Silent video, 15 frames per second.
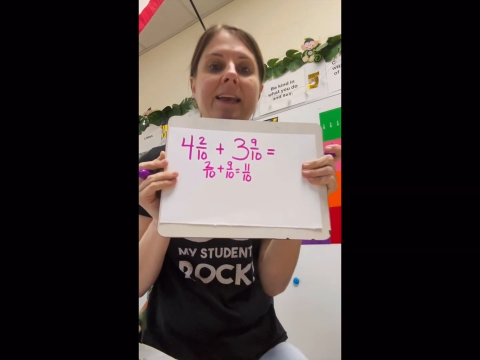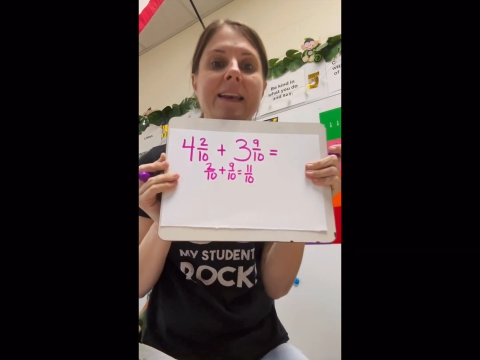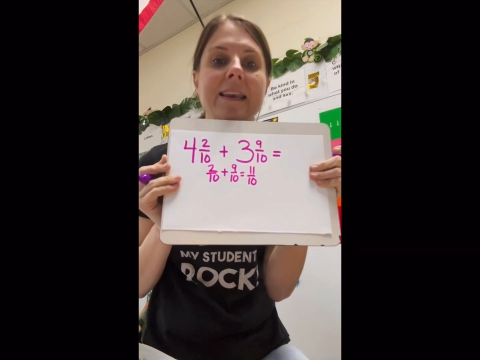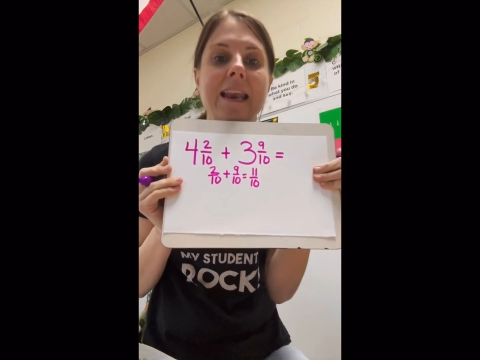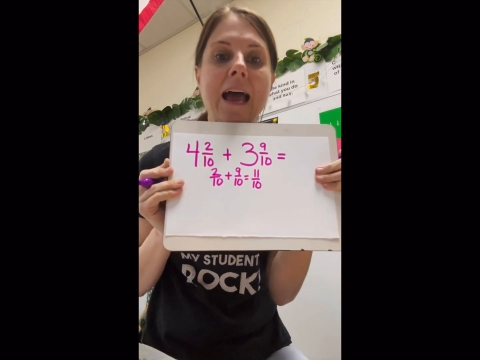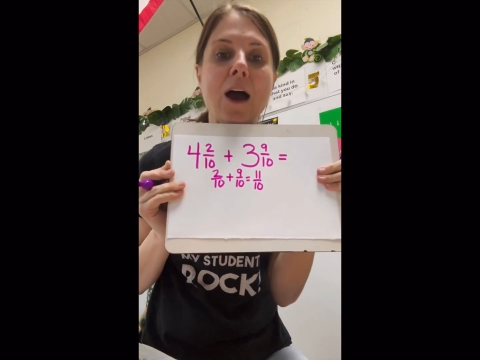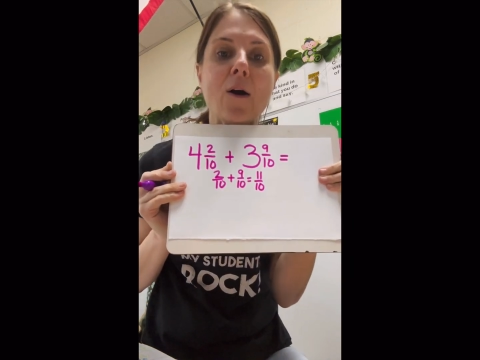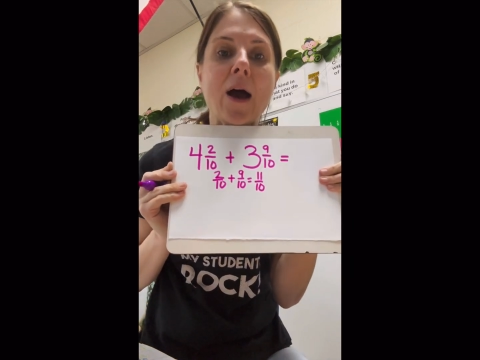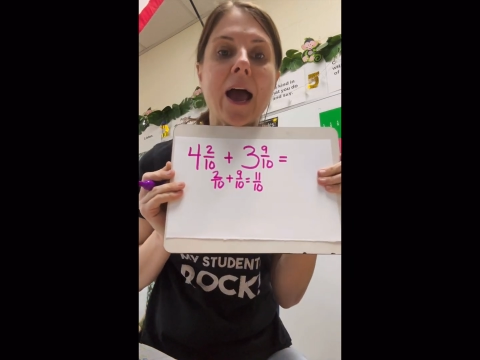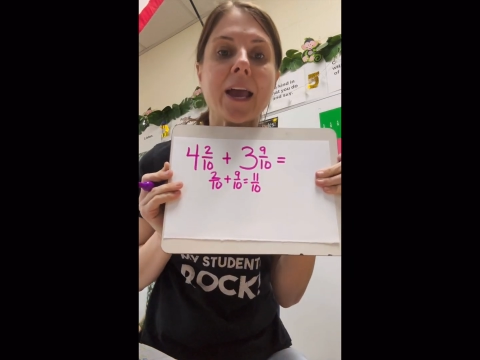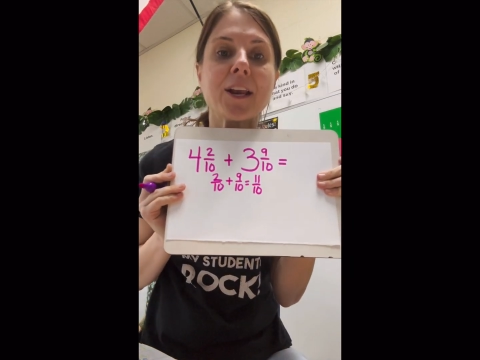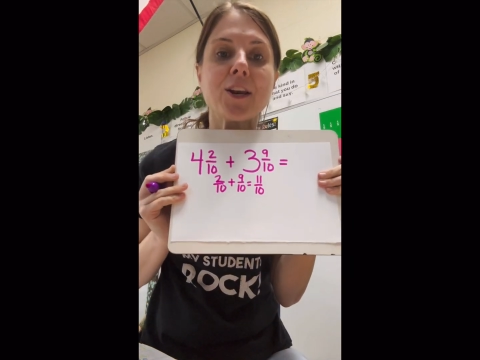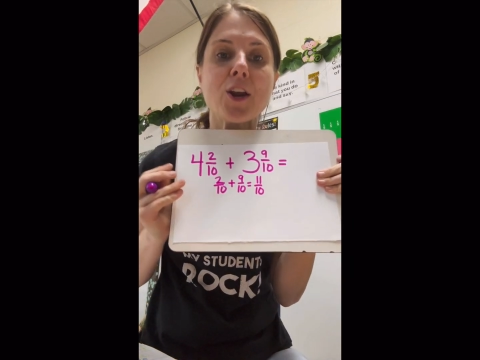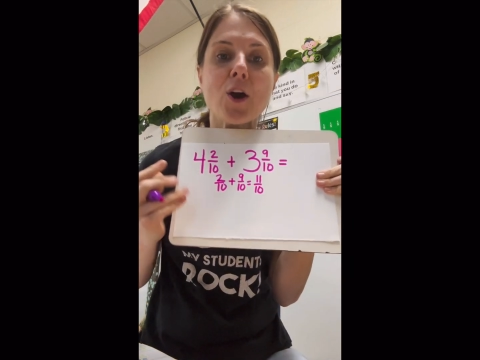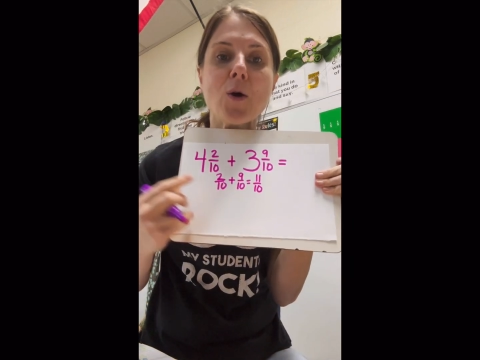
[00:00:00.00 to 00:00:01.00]
Now I
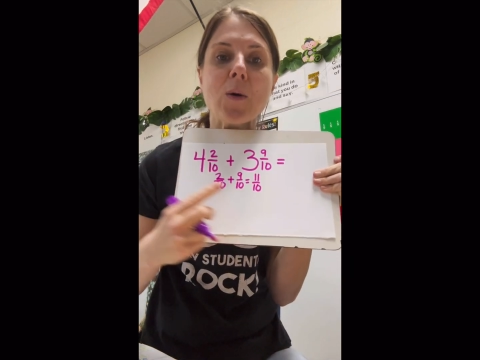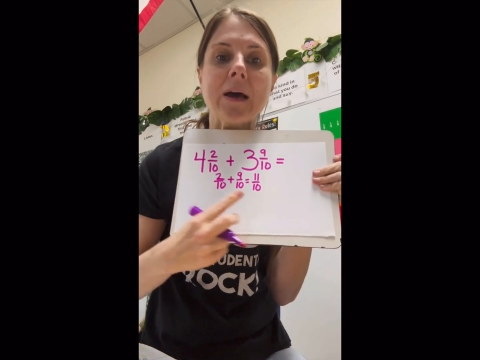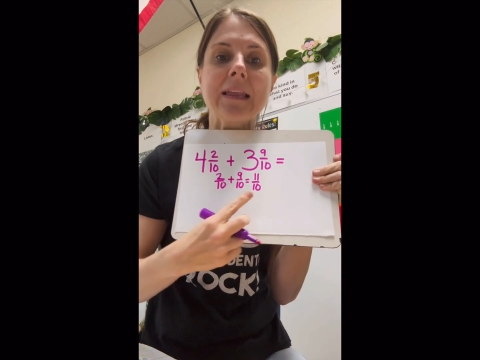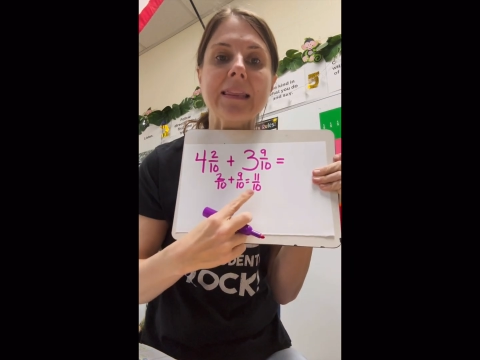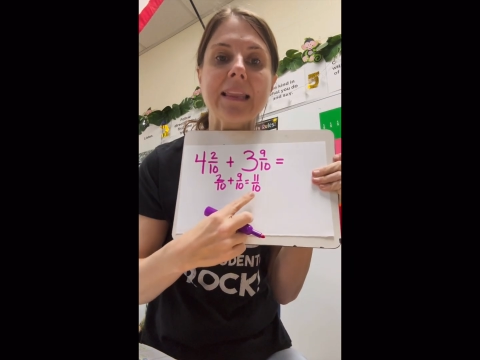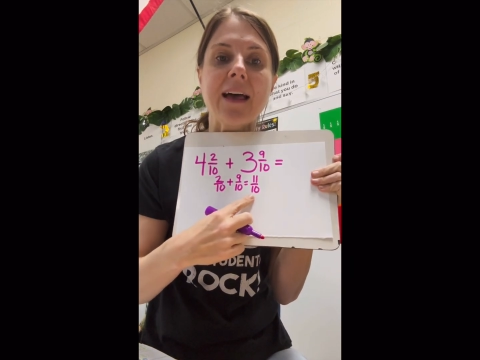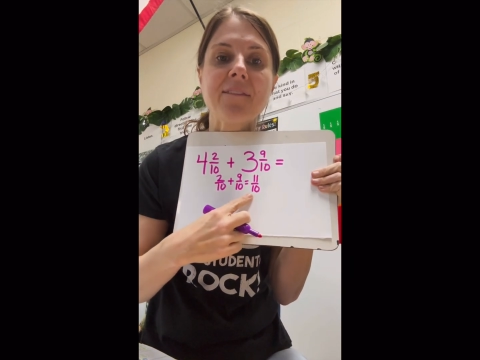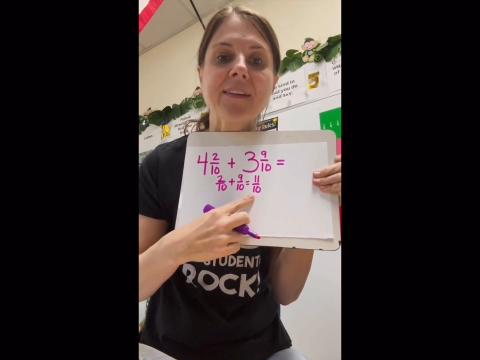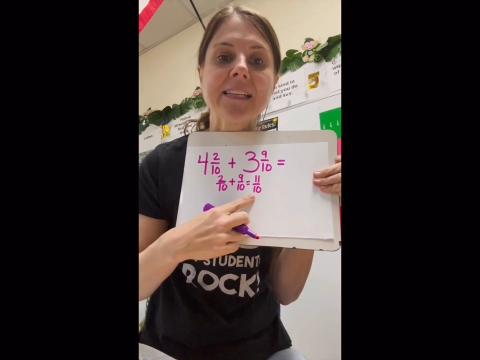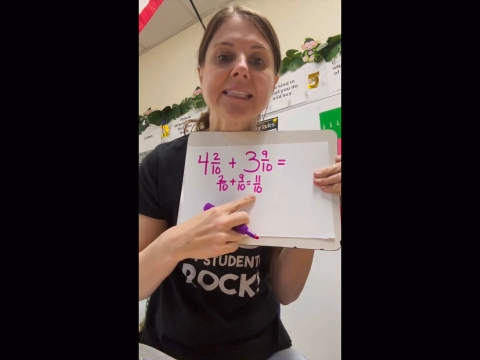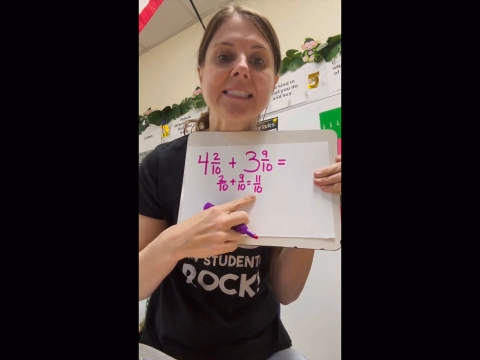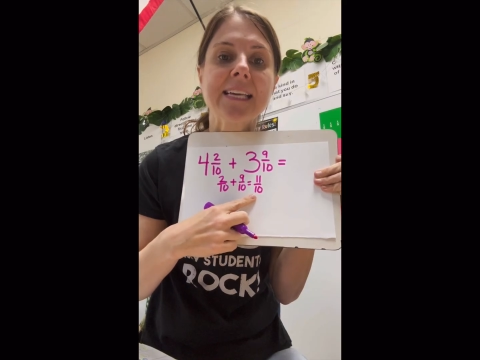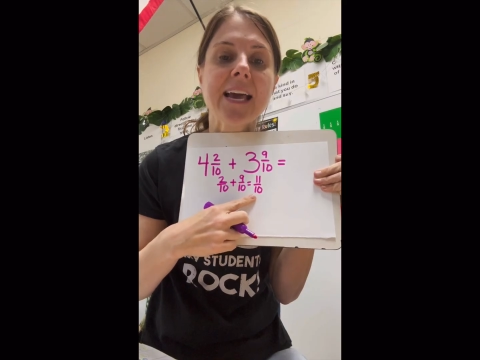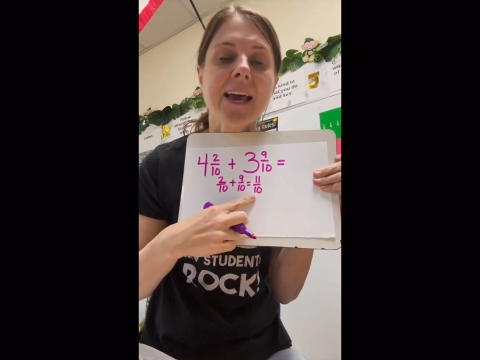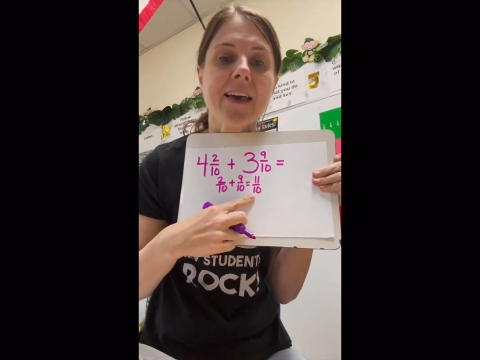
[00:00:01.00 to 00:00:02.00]
know
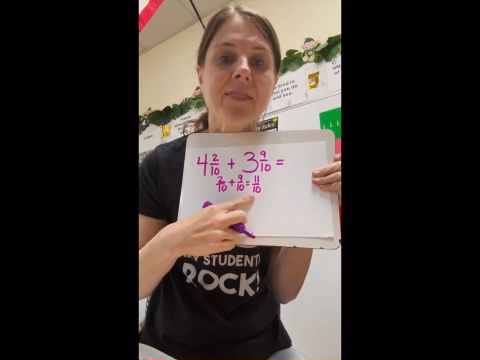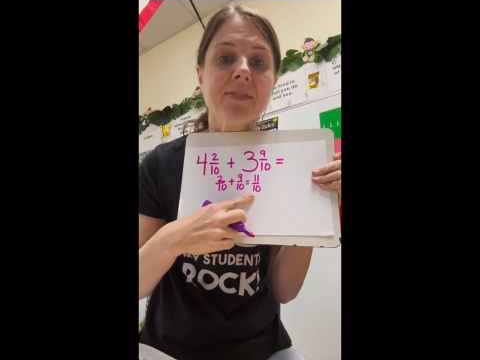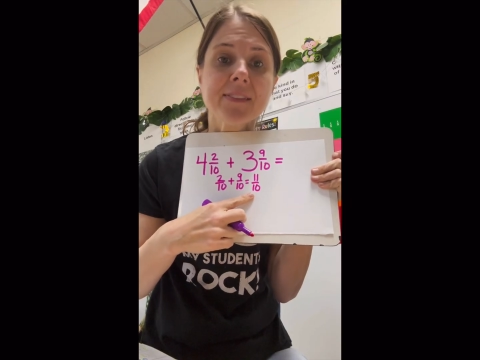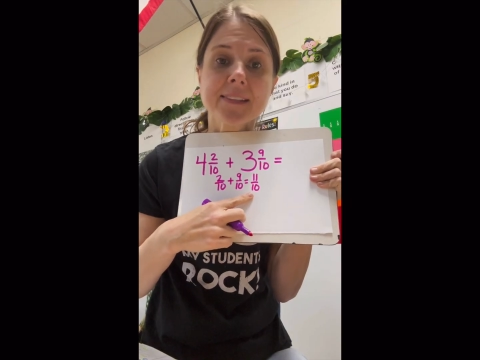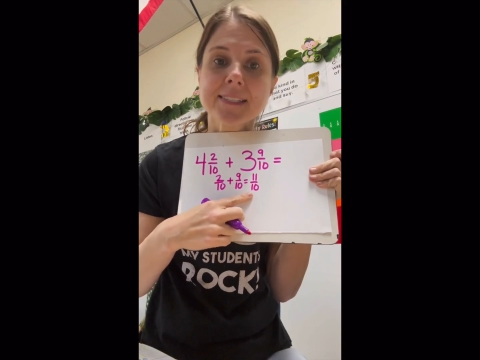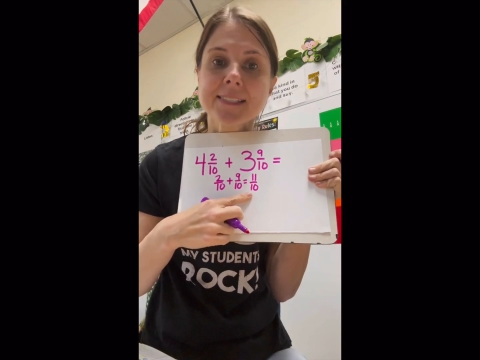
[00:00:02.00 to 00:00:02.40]
11/10